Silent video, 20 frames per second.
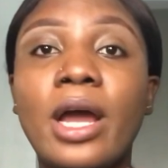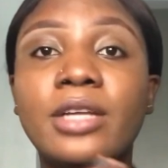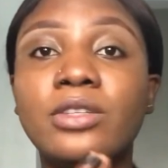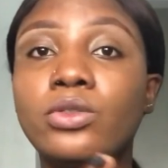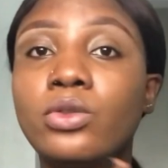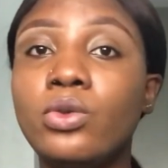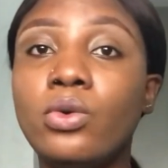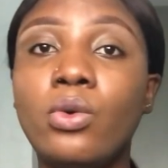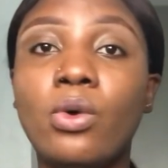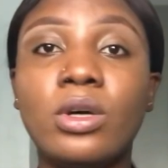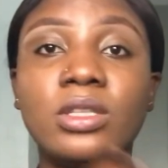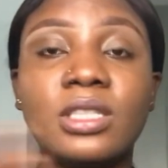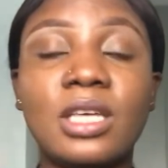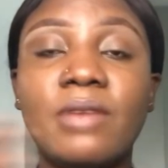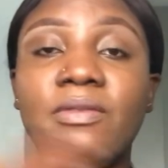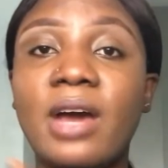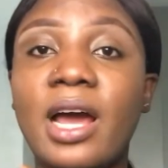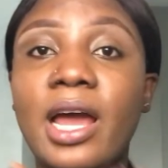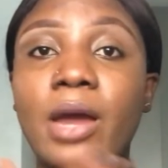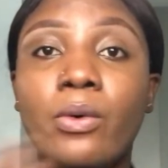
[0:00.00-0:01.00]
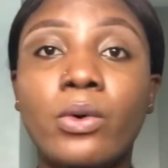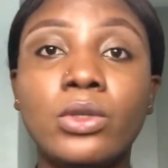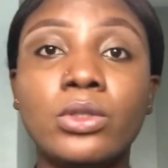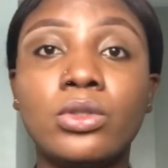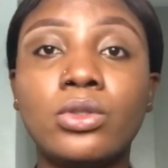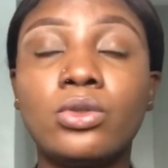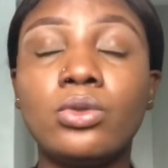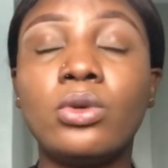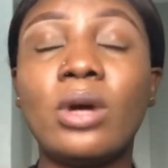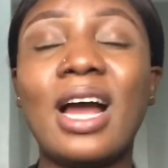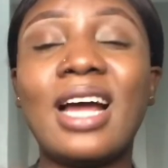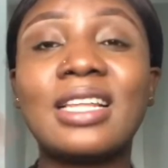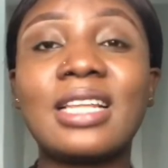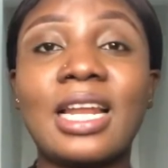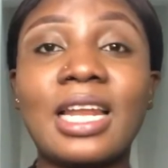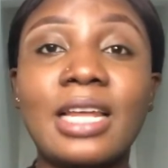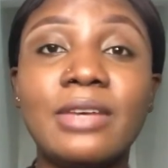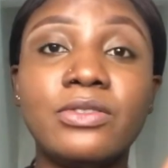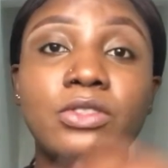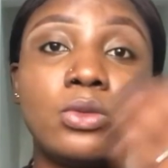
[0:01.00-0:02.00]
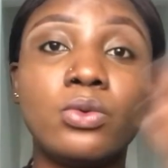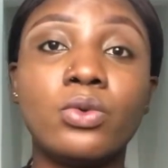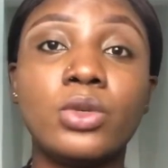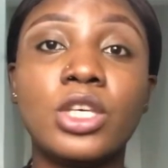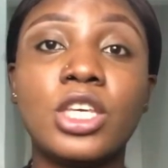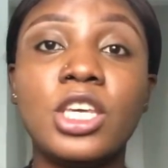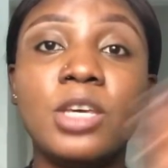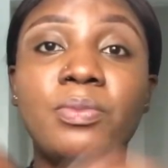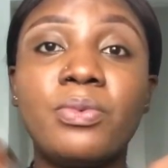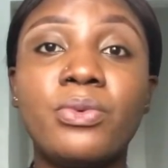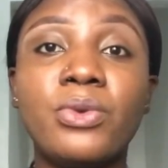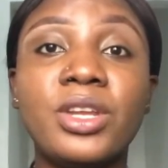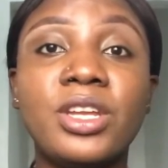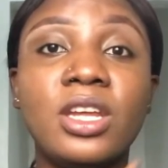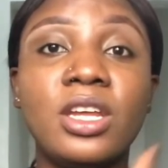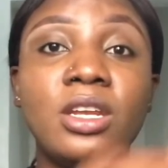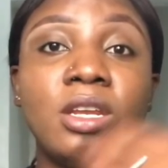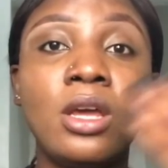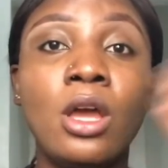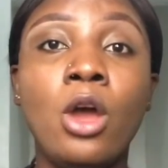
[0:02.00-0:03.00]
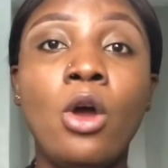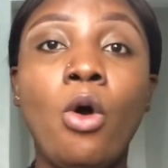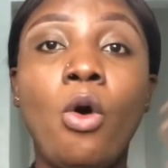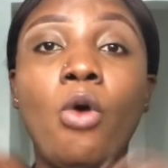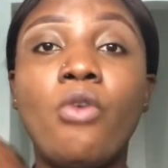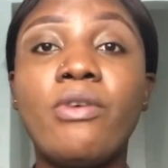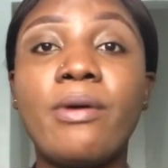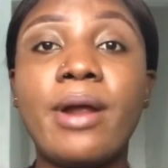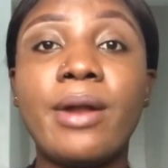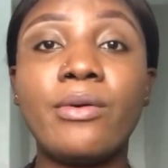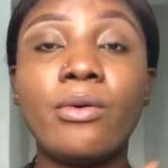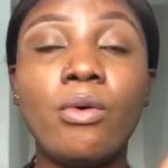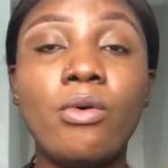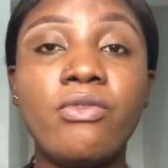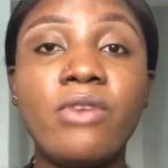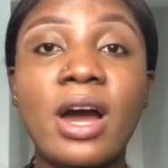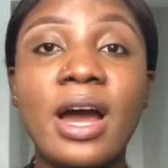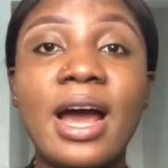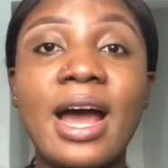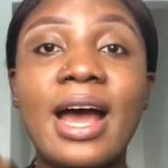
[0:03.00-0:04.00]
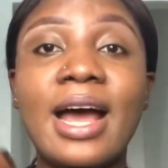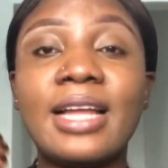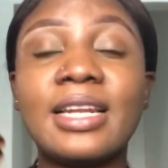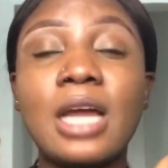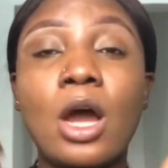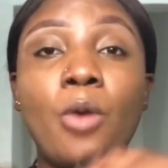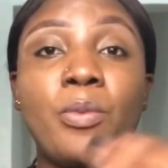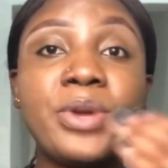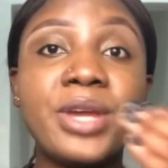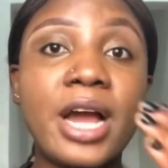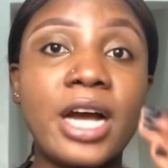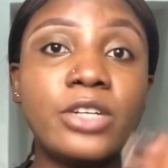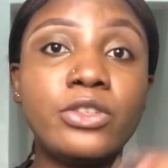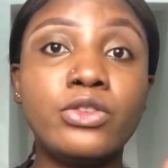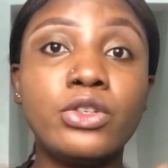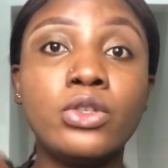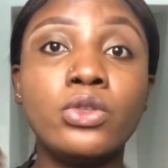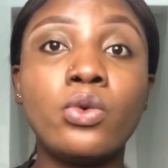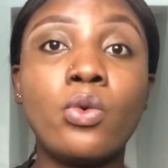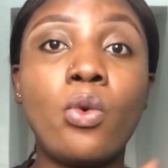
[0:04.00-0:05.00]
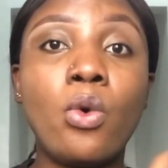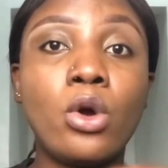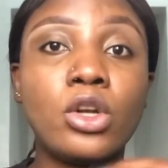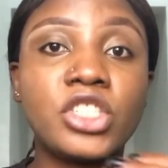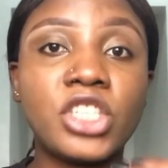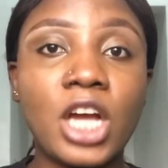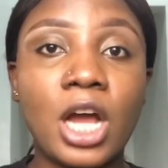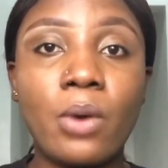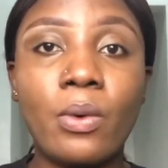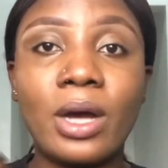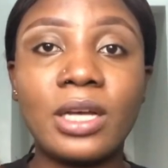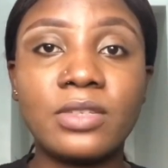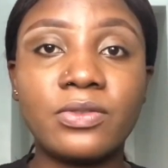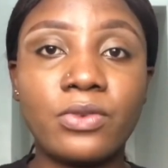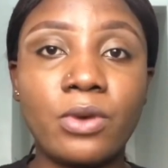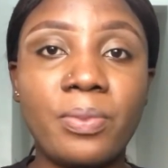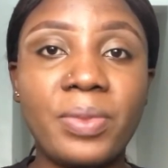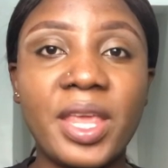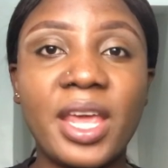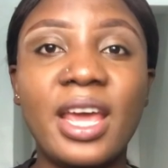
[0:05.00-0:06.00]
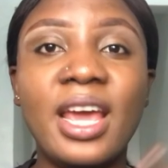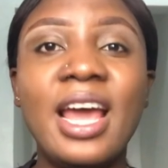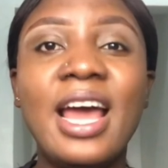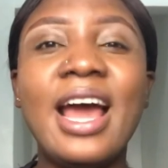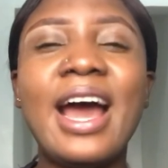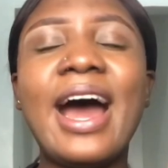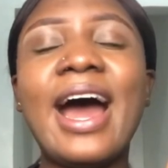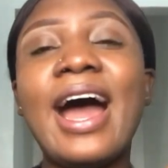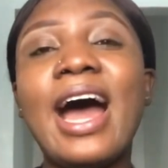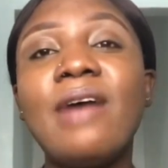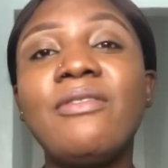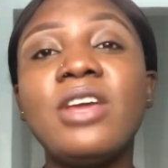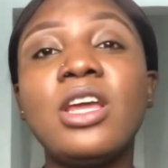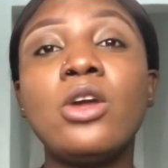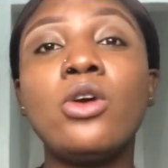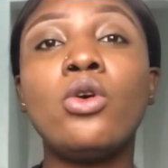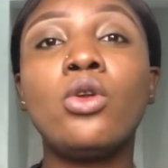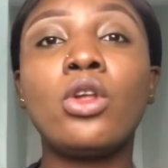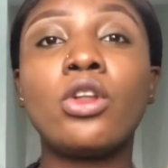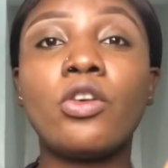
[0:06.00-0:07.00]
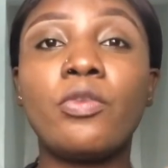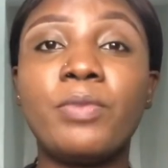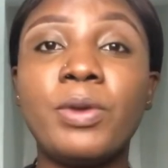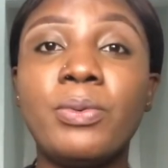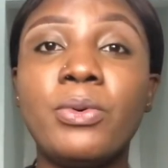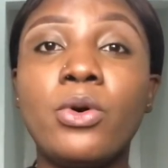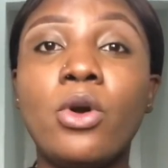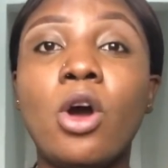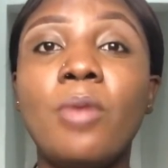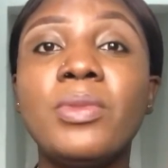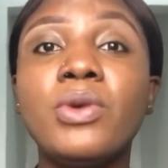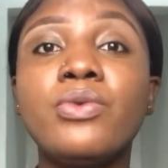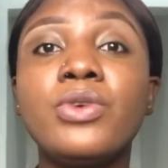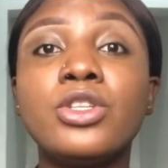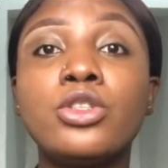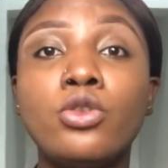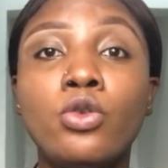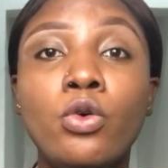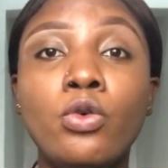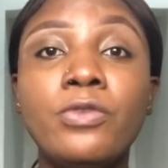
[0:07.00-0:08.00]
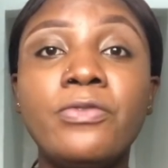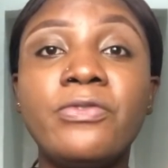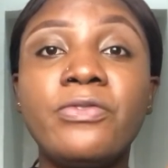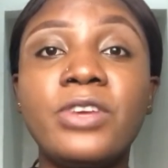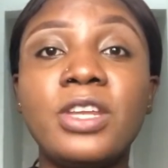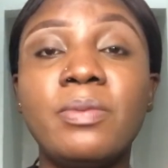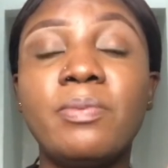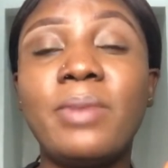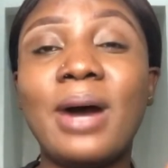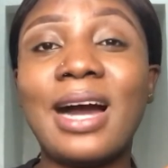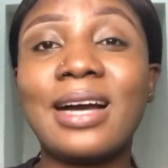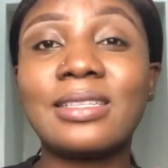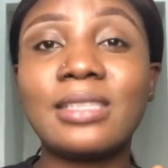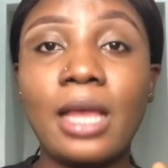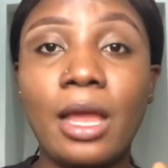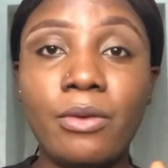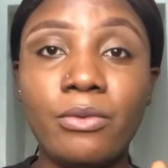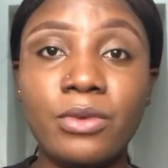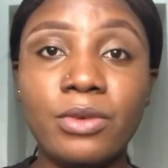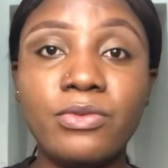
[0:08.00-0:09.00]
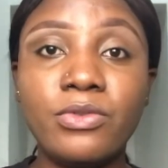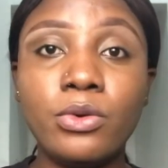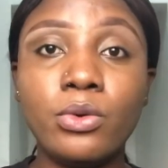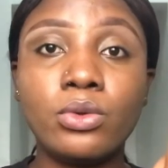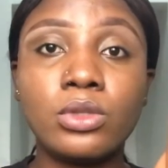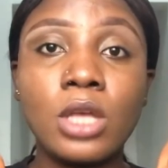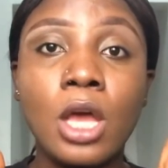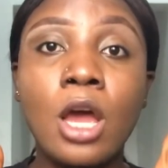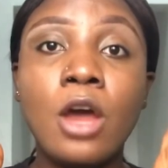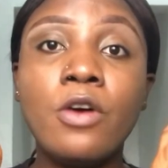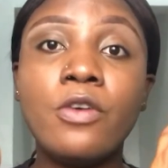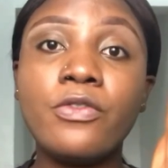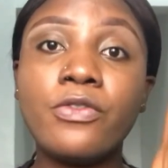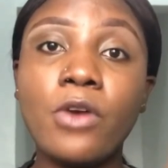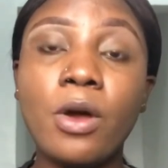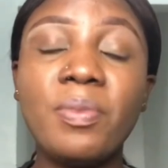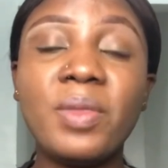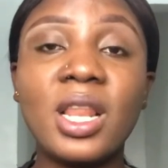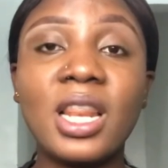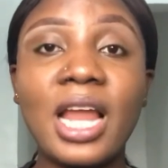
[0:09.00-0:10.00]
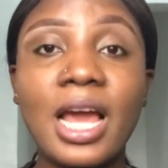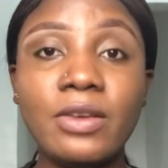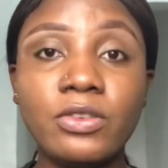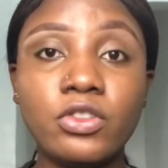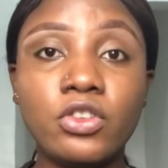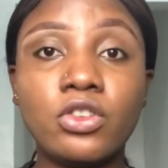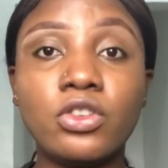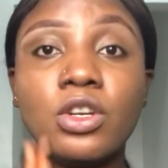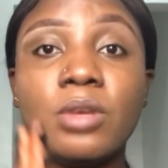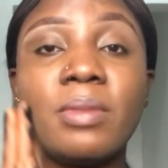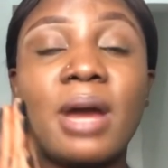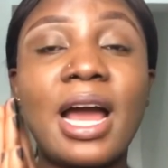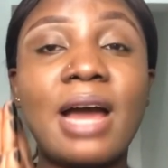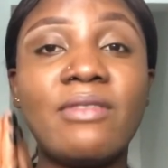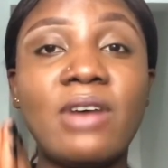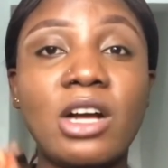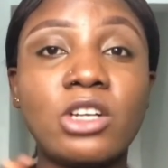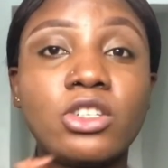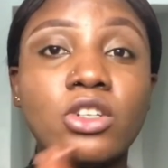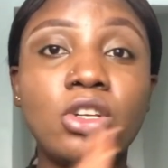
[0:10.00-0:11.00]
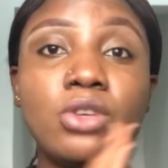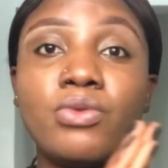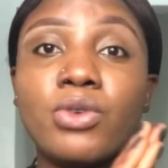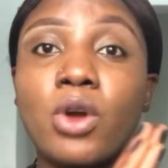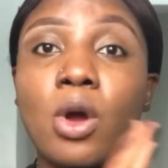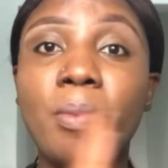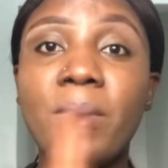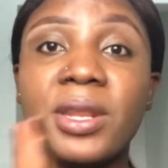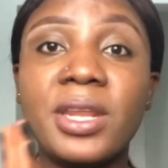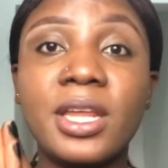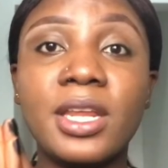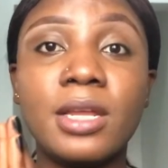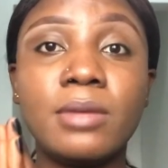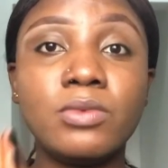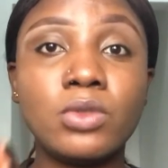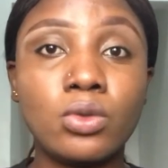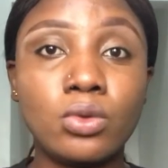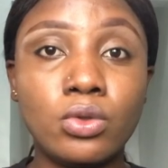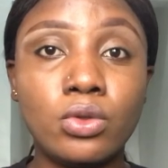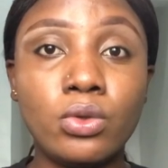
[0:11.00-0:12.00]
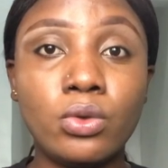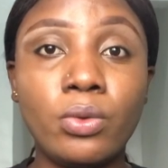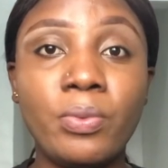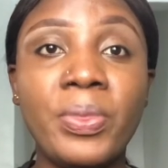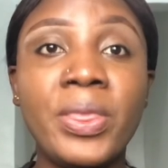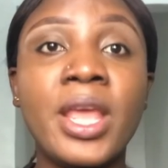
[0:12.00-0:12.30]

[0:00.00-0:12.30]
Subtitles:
and do whatever I want to do. And the live stream will keep reading over and over, and I'll be gathering watch hours from there. I have a whole lot of people coming with good feedbacks and reviews from the live stream I've actually recommended them to do.